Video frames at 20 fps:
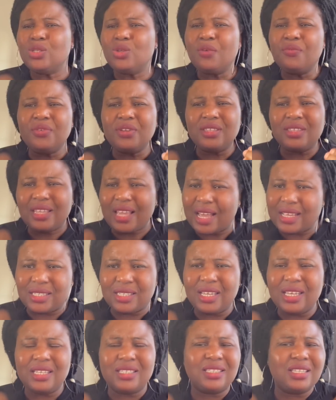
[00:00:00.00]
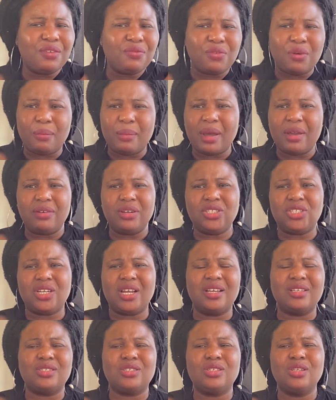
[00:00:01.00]
not fit die say it day for marriage
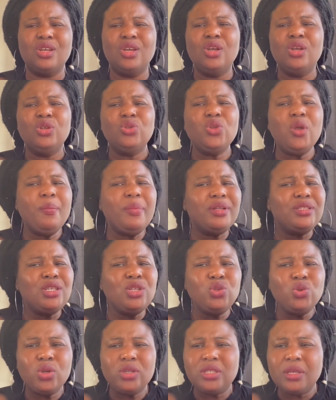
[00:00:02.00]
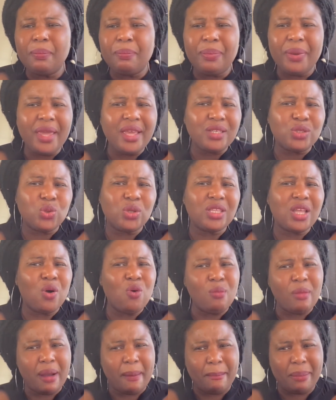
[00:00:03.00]
as. Nobody know the pain so that
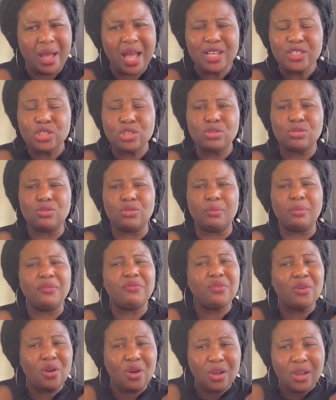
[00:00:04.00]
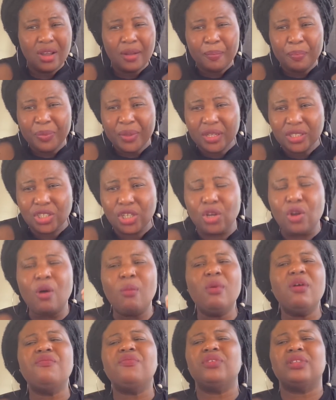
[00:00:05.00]
woman pass through before she
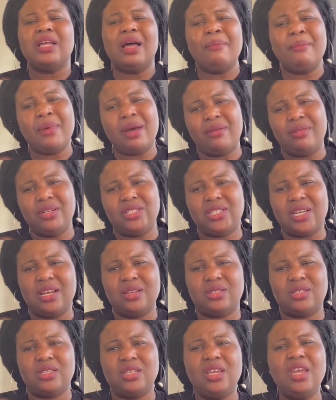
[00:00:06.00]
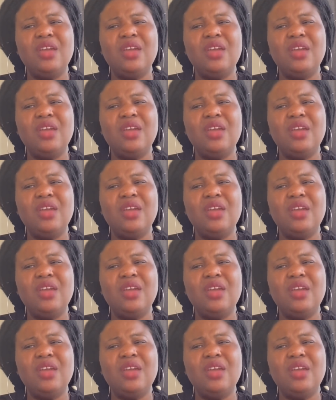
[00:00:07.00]
come up for that marriage as.